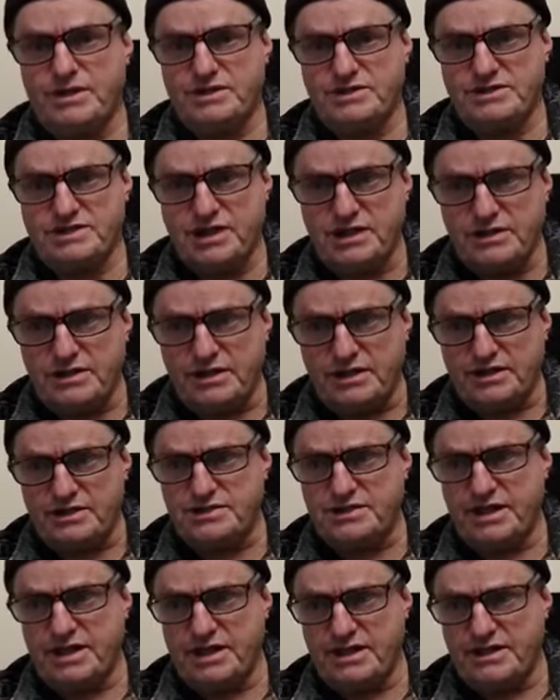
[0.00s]

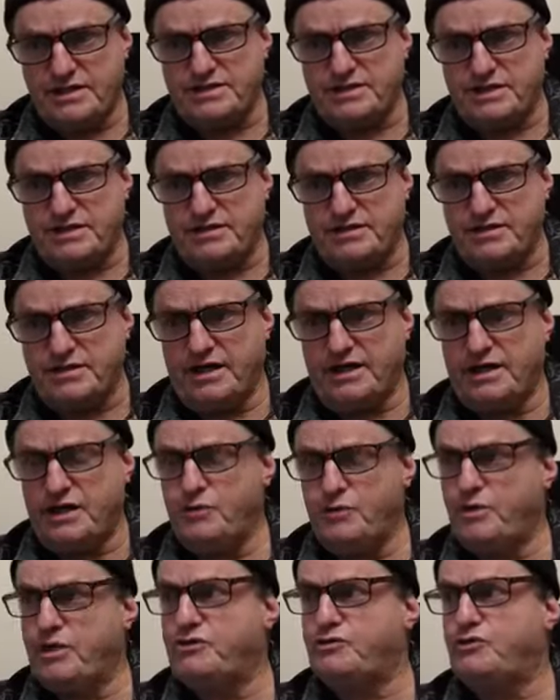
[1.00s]
Sinless, innocent, and
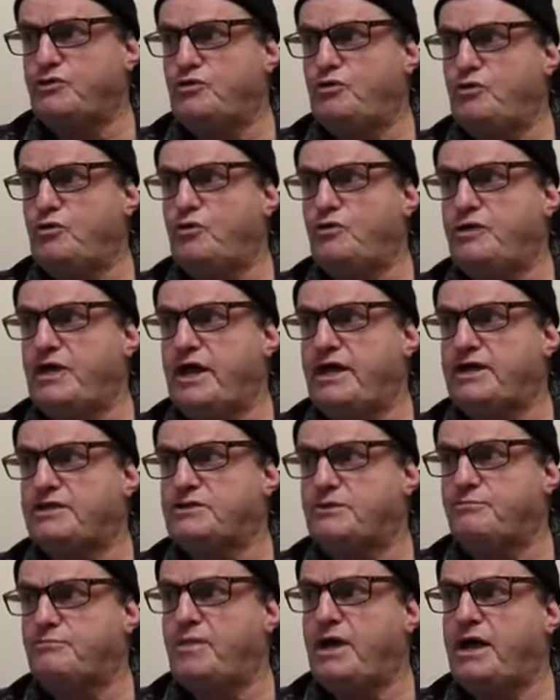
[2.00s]
he went through all
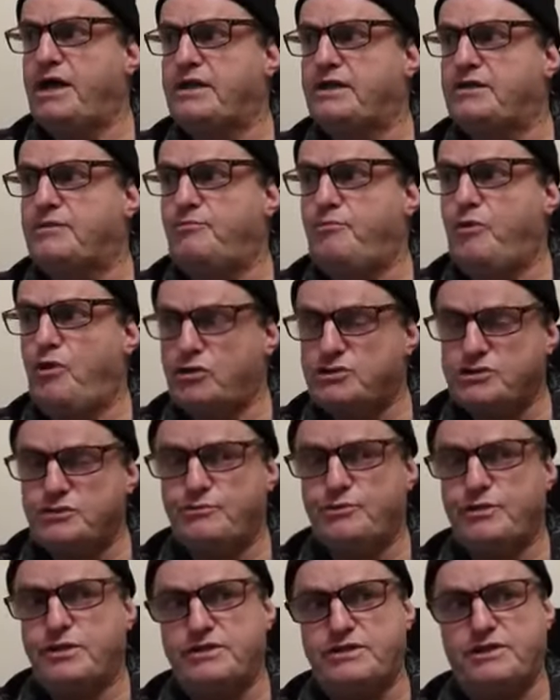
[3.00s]
that to make it a
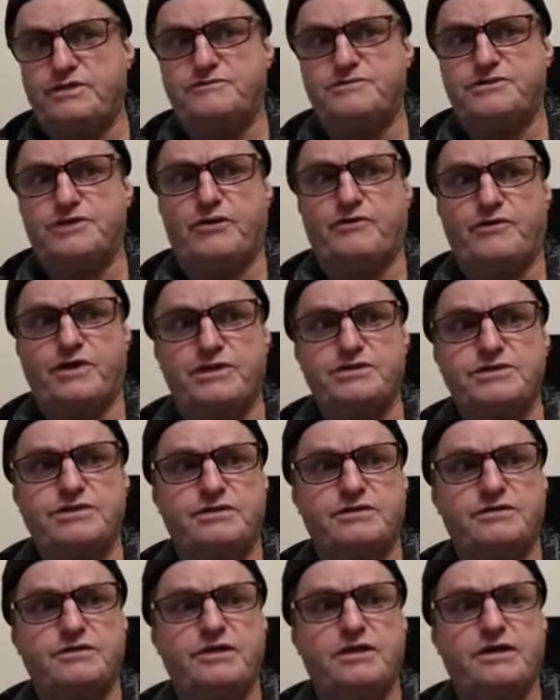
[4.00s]
possibility of
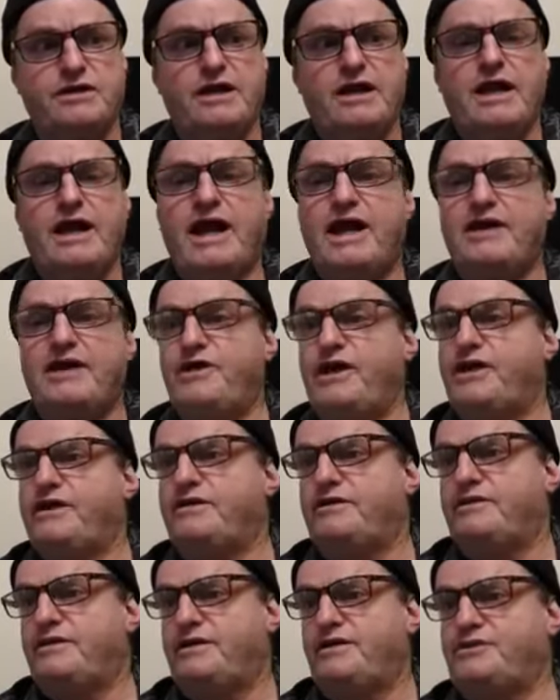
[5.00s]
salvation, and
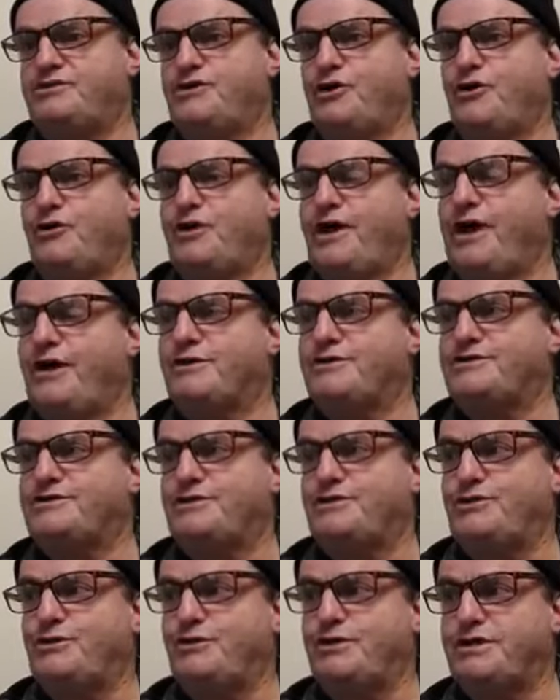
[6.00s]
then his own
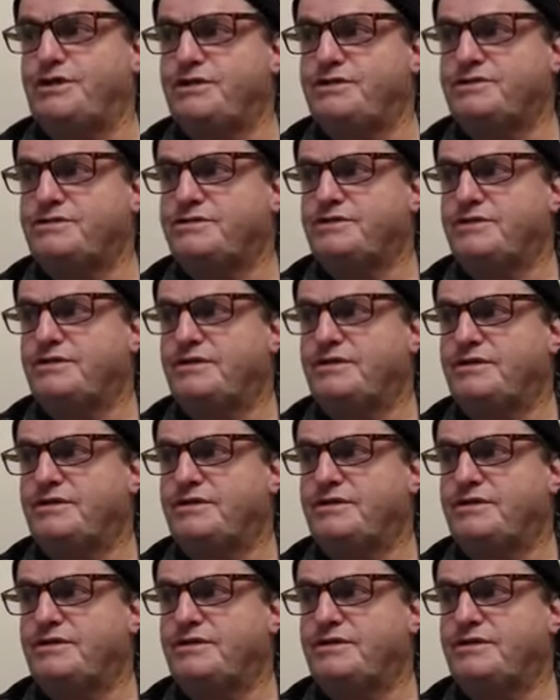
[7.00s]
house are doing this.